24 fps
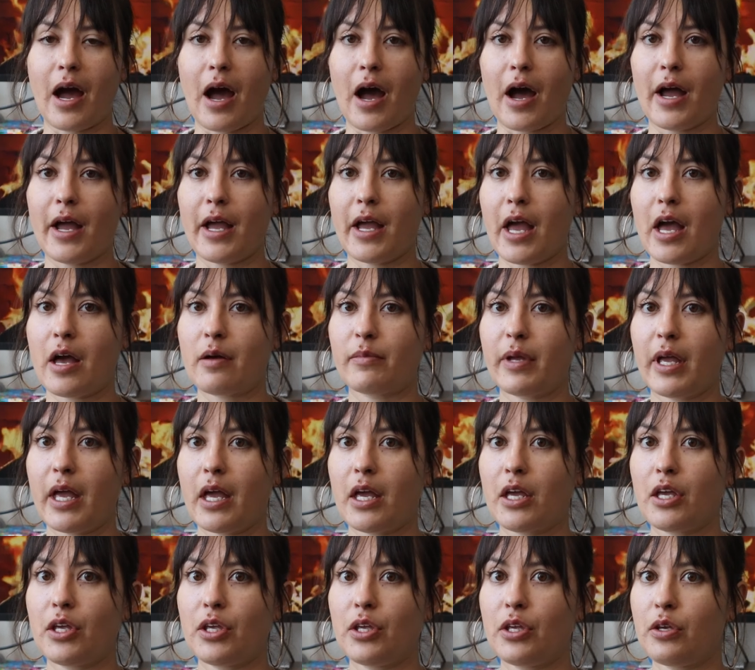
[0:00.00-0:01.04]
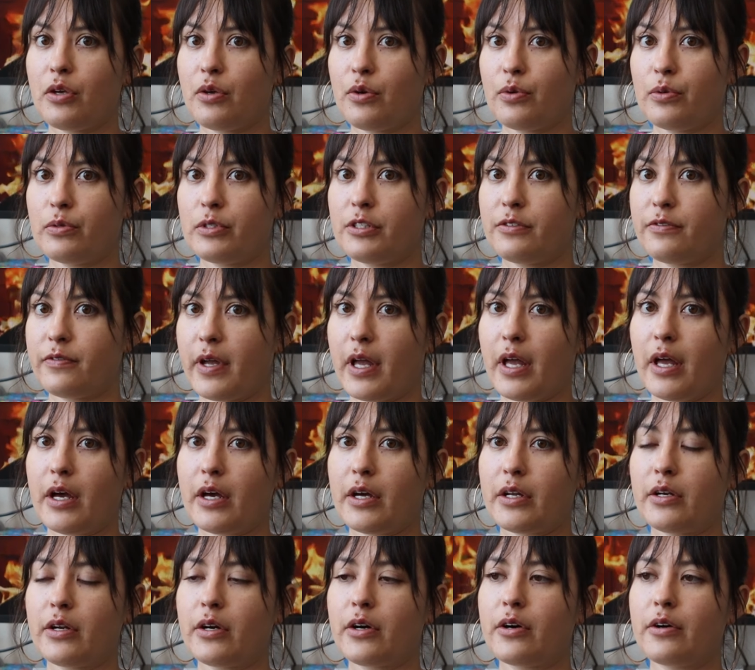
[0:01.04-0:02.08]
I am a huge
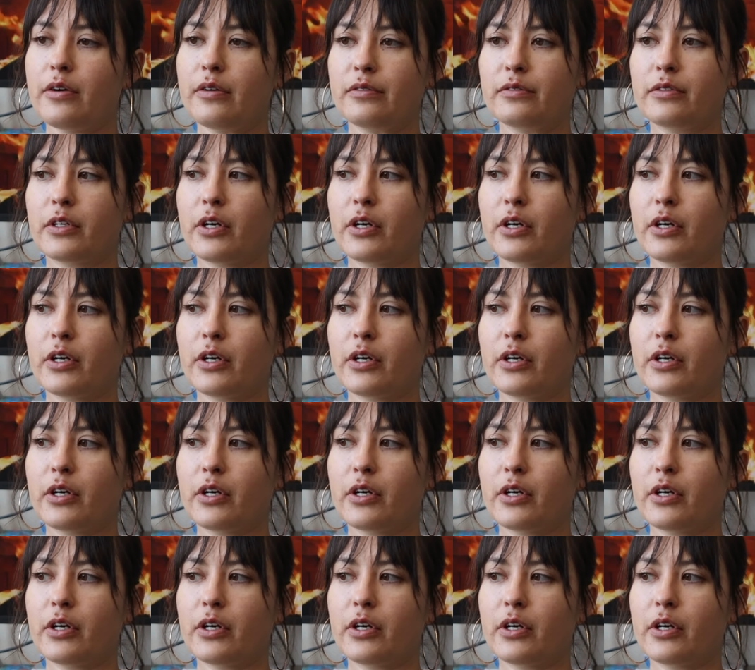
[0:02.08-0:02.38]
fan of